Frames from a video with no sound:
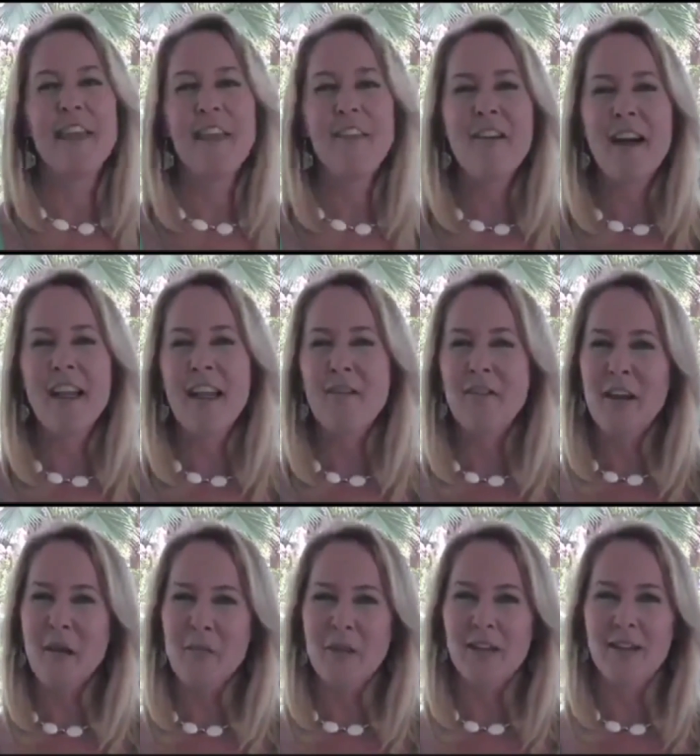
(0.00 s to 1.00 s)
now I have a
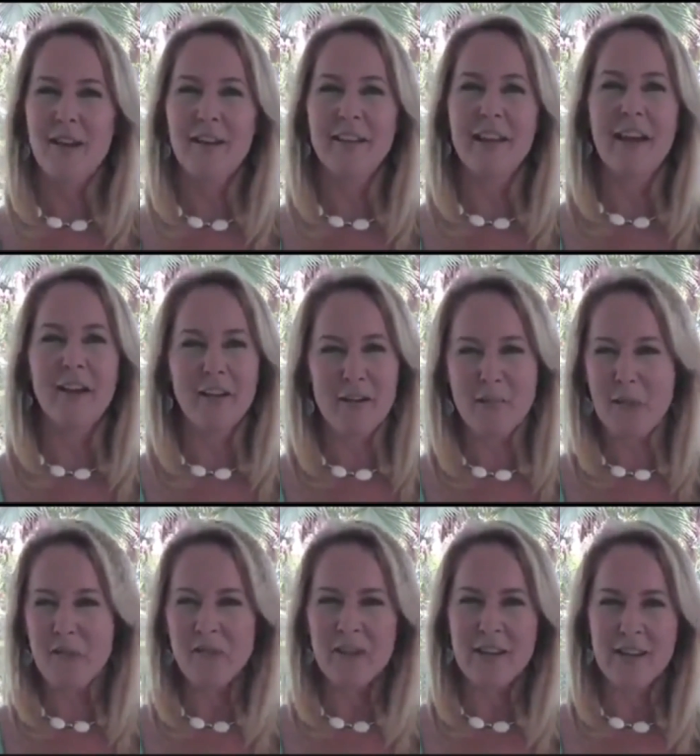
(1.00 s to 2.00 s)
company called Erin
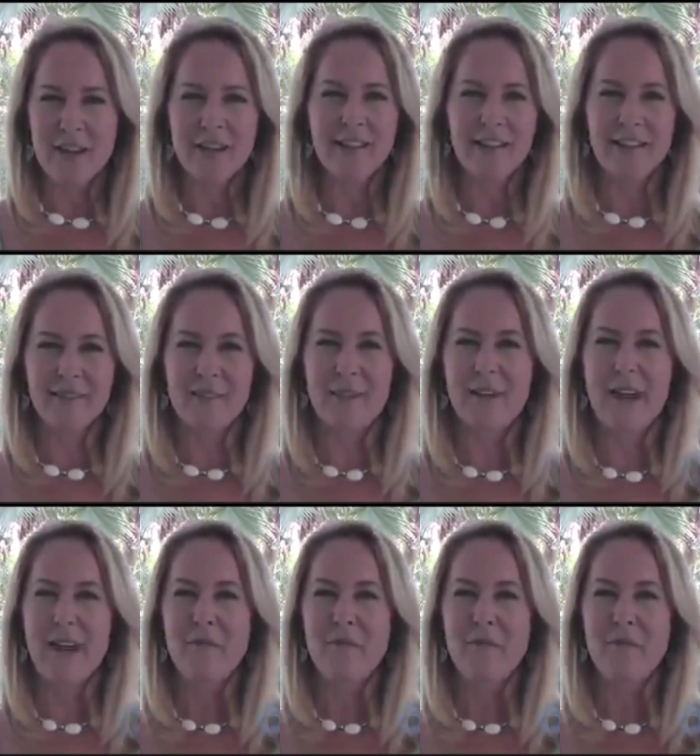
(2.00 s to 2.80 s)
Murphy Knits where